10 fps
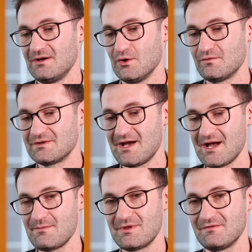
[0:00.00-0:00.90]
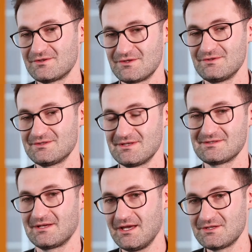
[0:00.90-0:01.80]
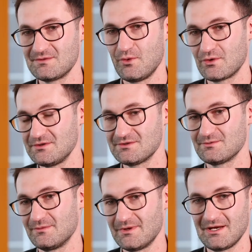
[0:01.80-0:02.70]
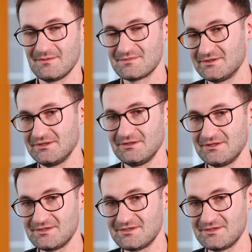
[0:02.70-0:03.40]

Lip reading: Over time, they've introduced things like agent portals where it becomes a little